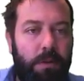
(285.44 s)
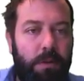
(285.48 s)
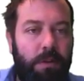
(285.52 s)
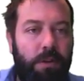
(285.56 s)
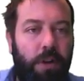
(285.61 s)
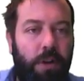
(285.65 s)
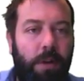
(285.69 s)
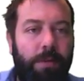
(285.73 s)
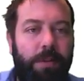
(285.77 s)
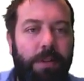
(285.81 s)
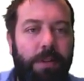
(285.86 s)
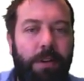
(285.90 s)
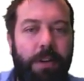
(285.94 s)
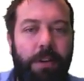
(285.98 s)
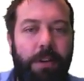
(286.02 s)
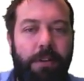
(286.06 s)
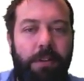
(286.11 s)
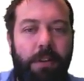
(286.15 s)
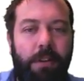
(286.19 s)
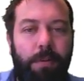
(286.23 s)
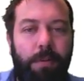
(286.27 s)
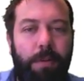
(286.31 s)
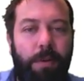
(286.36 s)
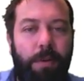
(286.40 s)
times the
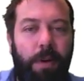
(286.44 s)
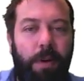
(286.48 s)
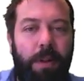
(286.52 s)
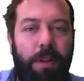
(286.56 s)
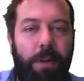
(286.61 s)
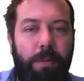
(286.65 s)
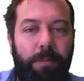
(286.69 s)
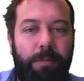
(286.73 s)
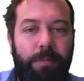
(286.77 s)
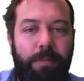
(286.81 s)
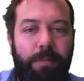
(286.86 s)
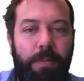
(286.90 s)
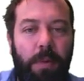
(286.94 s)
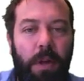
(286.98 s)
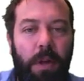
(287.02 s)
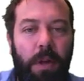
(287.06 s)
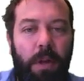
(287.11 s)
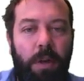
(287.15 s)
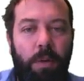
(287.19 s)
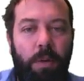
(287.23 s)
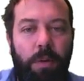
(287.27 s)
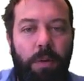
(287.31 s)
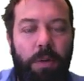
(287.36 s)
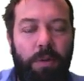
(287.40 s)
distance between them,
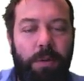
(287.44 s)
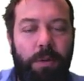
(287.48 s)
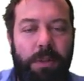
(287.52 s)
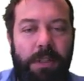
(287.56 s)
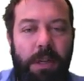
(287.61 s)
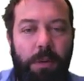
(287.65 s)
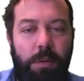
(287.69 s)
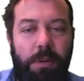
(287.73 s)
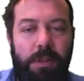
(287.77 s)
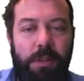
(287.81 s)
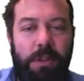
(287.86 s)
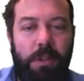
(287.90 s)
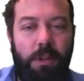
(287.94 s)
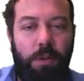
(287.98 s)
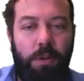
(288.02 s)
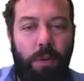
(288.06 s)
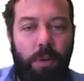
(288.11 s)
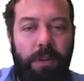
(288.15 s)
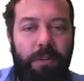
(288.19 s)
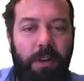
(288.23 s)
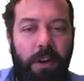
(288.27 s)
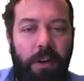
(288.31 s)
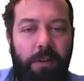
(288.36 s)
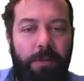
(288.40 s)
which we said was the
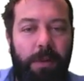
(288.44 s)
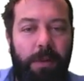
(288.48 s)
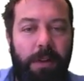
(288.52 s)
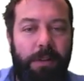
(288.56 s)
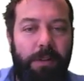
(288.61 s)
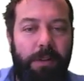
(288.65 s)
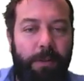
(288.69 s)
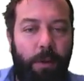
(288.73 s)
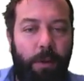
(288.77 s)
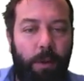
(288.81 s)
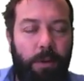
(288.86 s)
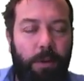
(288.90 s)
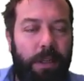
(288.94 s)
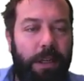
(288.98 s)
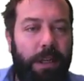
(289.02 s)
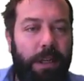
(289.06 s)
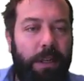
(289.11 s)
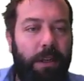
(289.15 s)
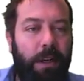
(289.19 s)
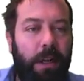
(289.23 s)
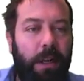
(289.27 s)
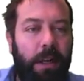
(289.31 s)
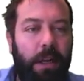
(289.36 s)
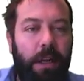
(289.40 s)
25 plus the
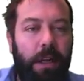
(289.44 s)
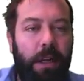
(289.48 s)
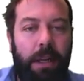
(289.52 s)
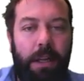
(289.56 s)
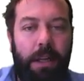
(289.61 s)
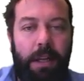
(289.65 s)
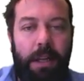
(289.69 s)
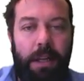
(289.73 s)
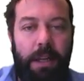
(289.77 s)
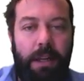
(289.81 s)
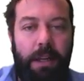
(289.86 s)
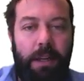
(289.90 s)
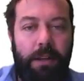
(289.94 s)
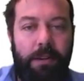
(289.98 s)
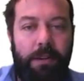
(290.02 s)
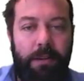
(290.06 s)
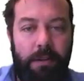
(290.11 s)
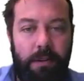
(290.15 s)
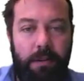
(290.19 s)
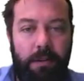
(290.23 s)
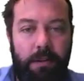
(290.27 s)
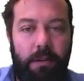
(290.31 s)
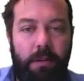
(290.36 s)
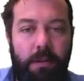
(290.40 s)
14
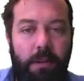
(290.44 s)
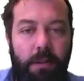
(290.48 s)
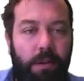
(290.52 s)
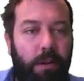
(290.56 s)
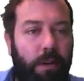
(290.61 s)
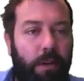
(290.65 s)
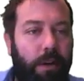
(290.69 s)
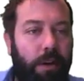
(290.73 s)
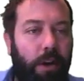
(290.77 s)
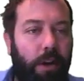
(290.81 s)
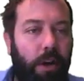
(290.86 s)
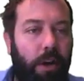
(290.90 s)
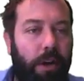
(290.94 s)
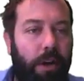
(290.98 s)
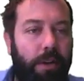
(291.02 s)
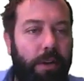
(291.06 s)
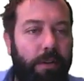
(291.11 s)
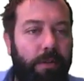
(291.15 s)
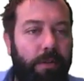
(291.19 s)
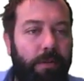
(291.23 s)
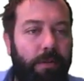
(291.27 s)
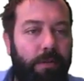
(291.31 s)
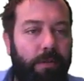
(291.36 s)
is 39.